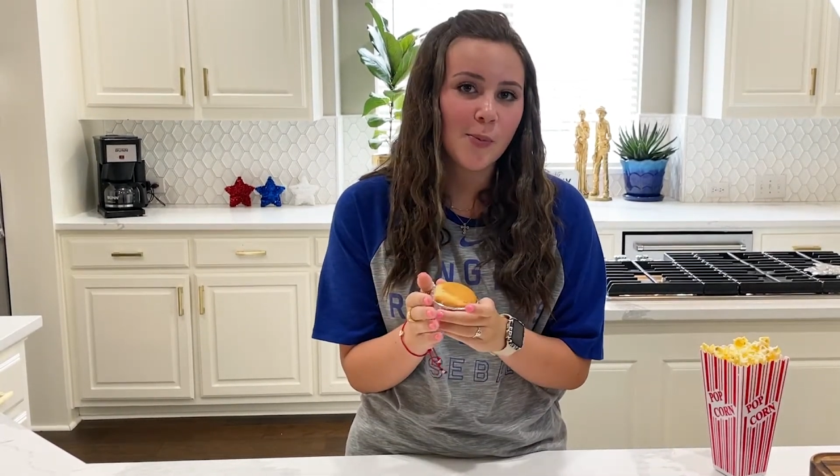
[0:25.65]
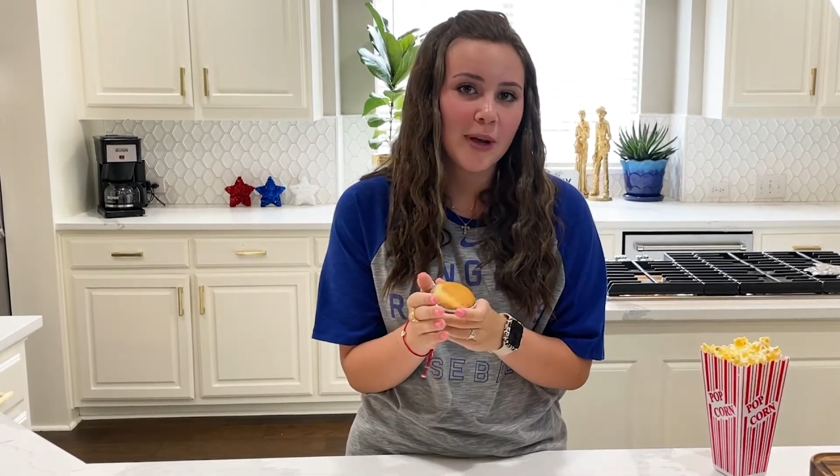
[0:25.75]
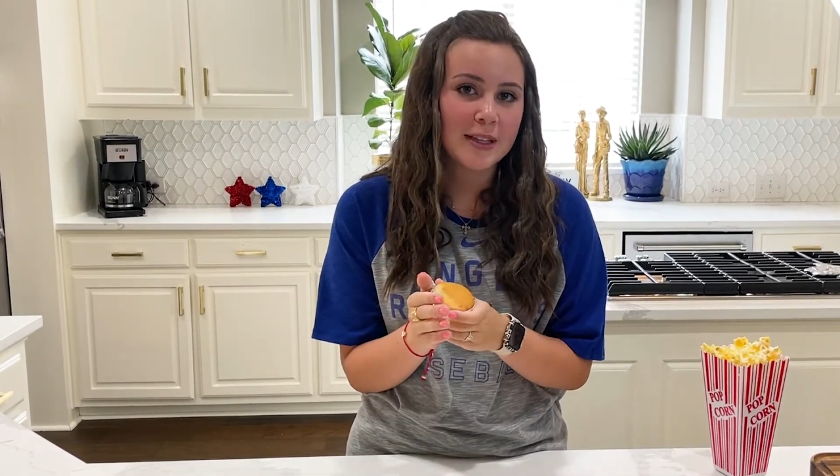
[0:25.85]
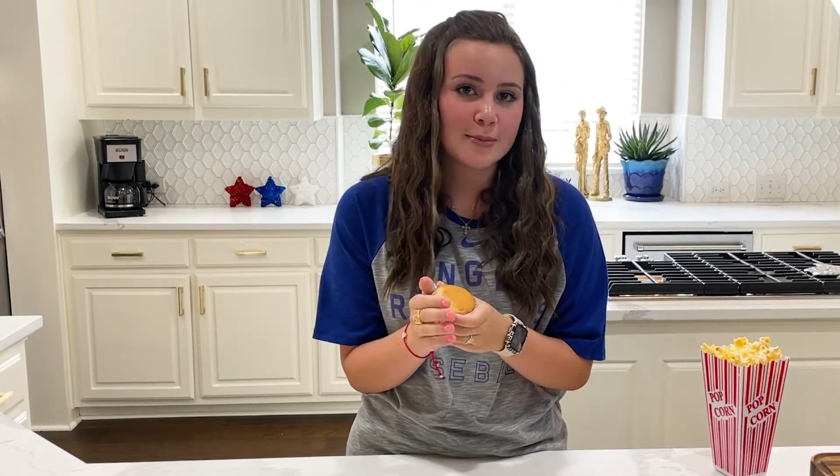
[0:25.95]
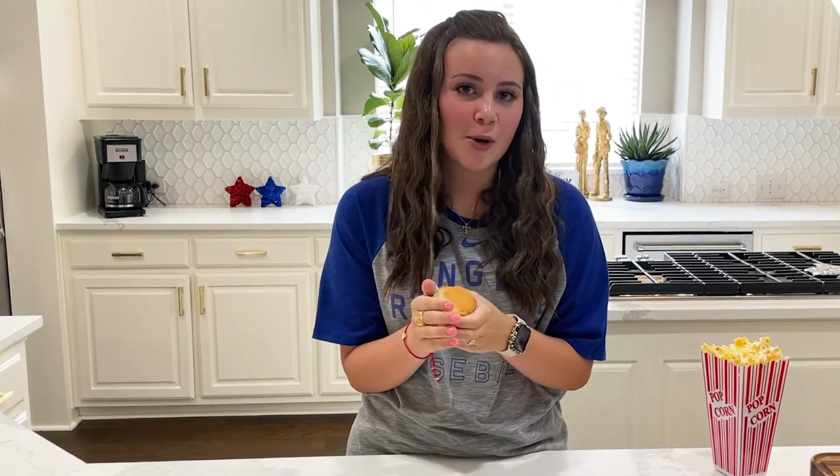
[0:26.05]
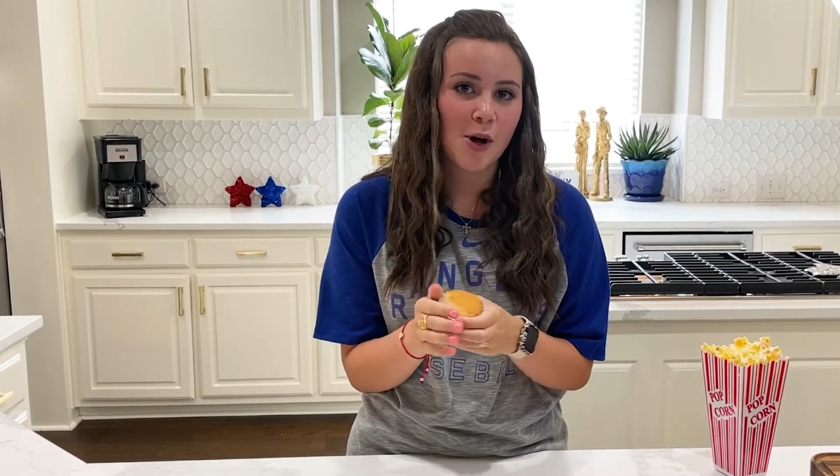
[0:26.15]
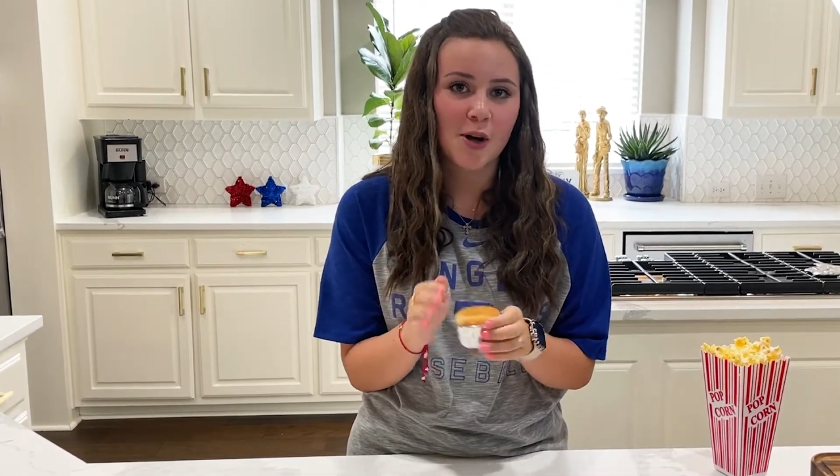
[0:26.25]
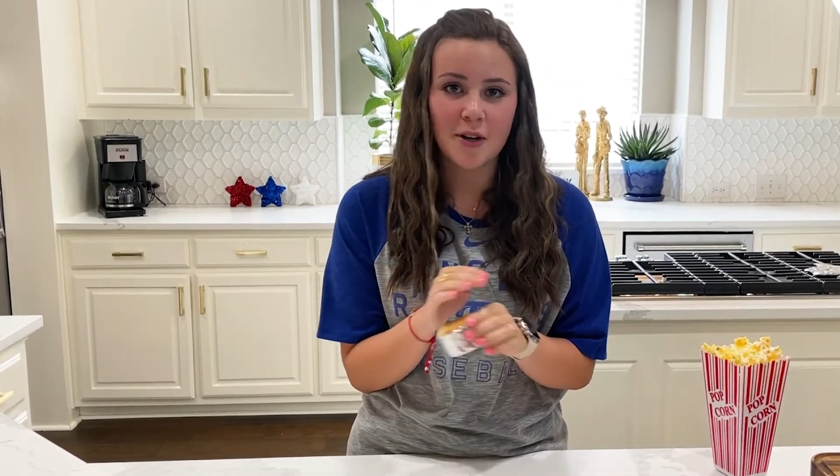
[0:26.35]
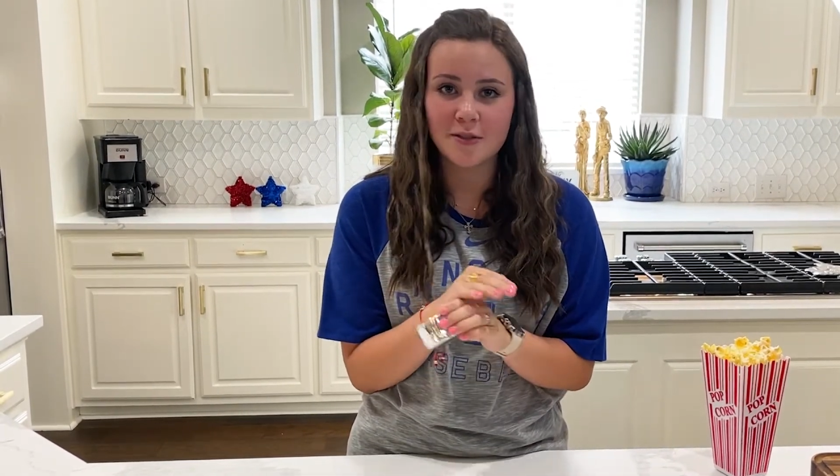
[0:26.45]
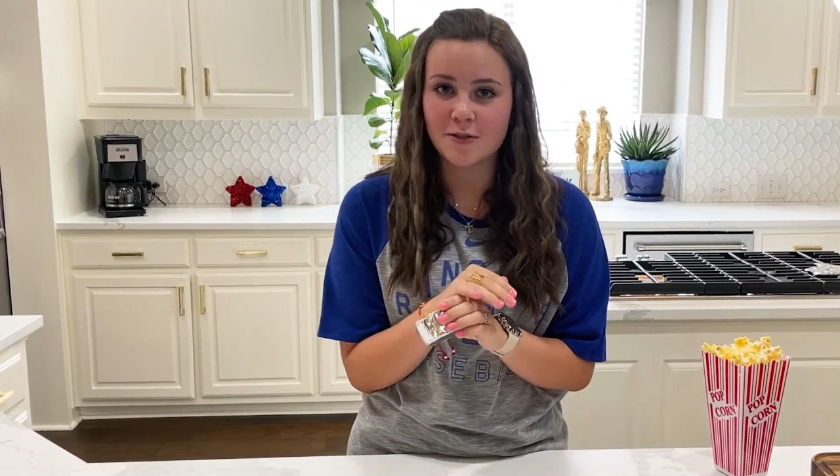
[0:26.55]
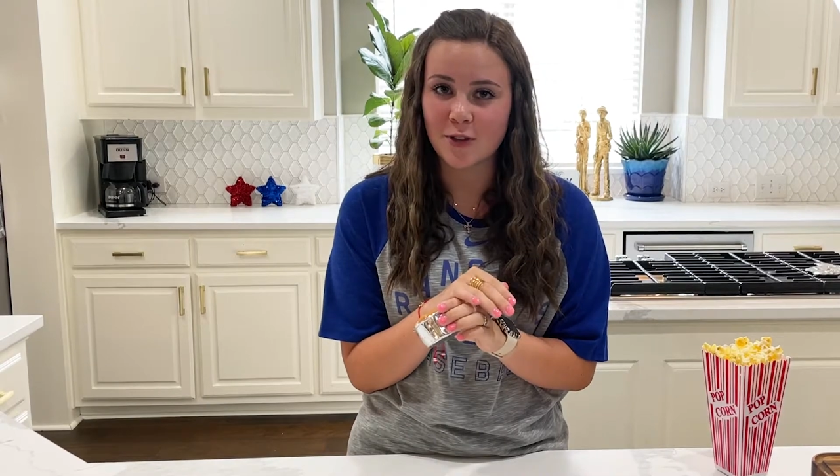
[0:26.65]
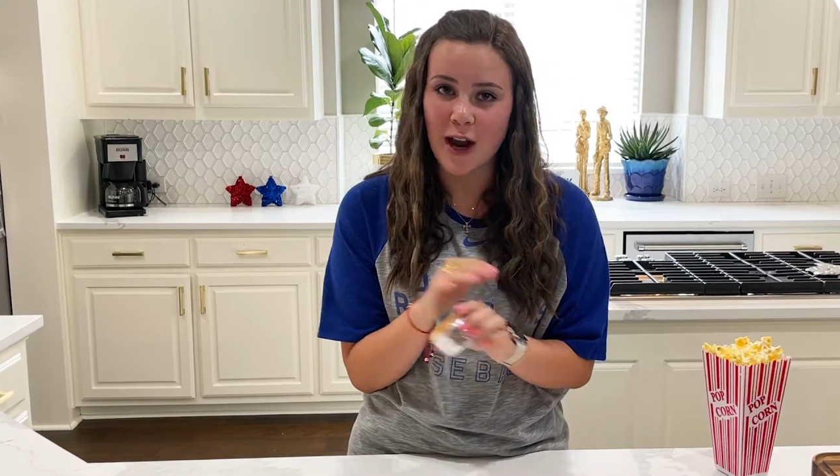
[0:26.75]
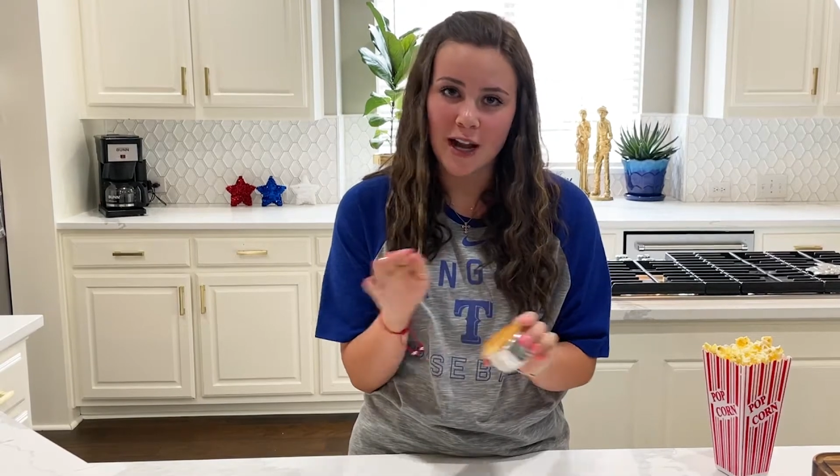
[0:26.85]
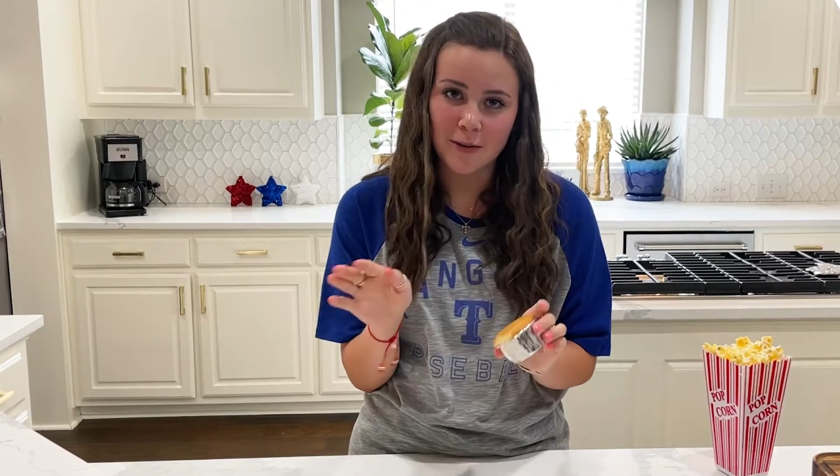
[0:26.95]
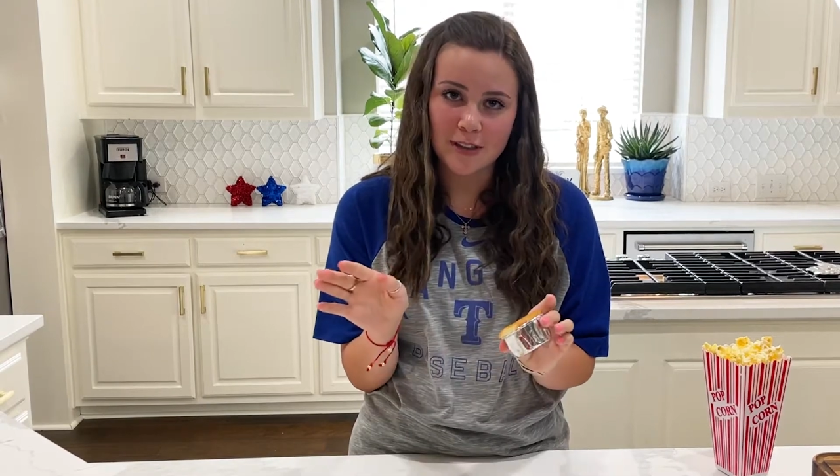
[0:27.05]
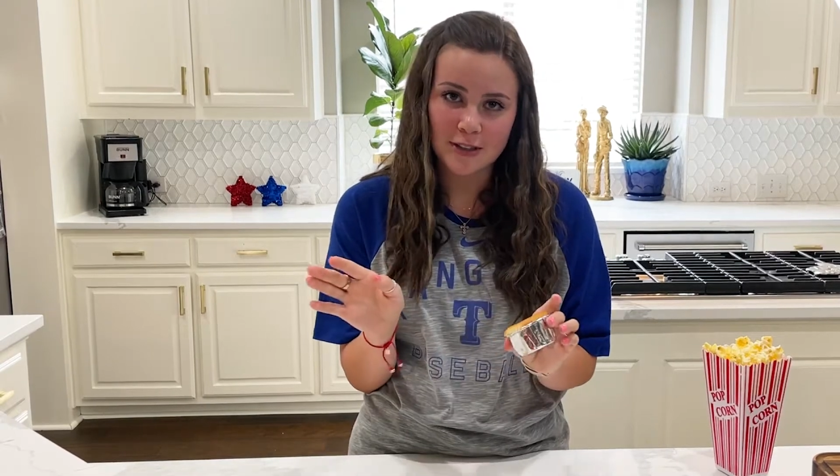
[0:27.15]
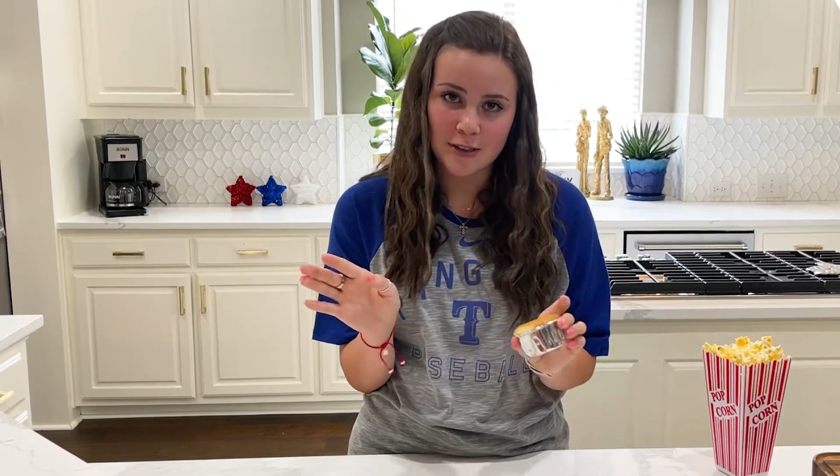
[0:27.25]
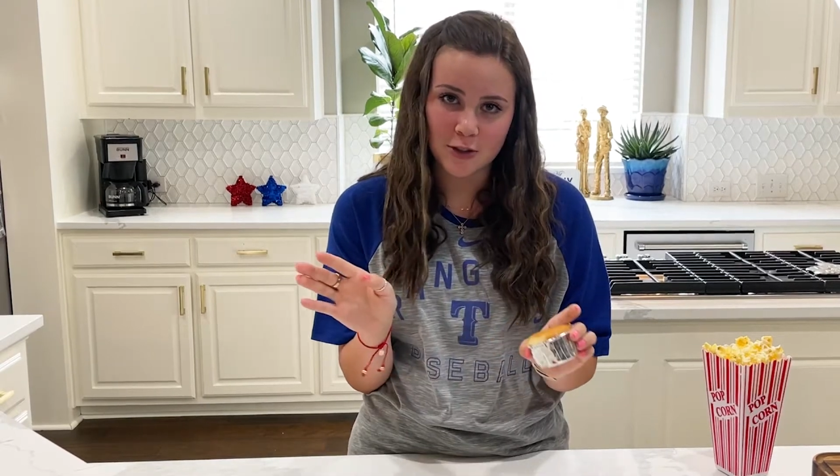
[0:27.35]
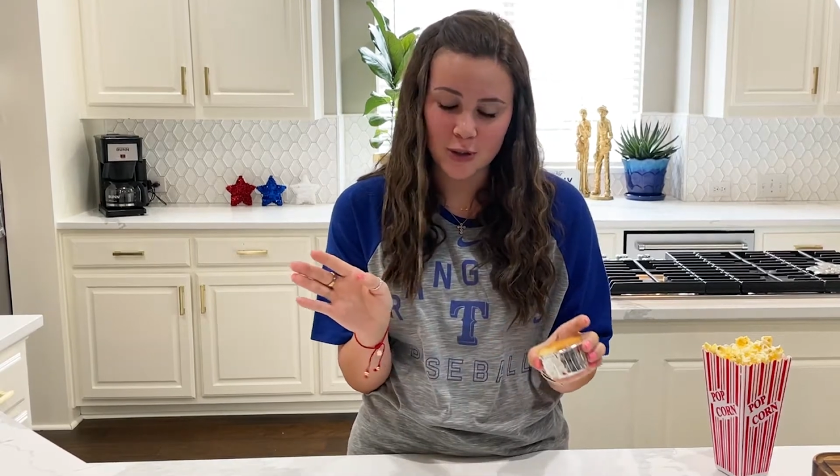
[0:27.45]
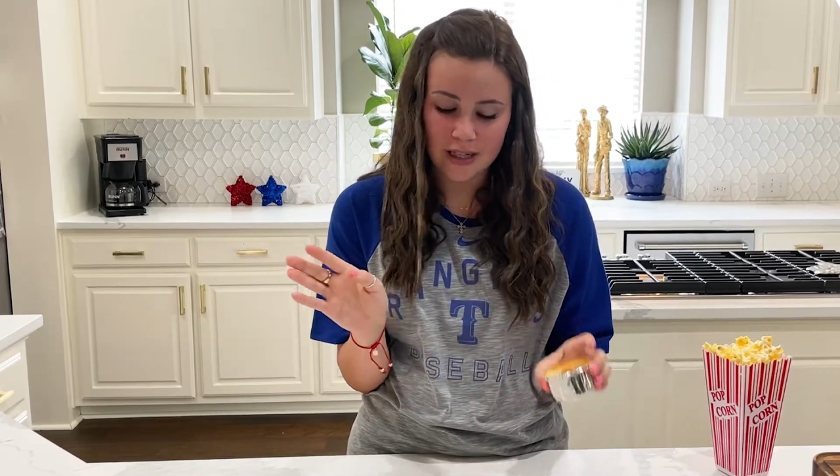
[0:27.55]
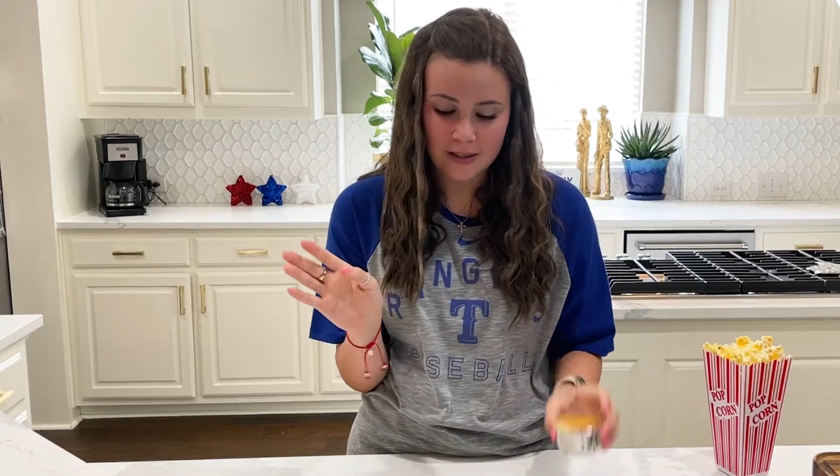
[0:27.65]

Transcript: baseball for anyone to enjoy.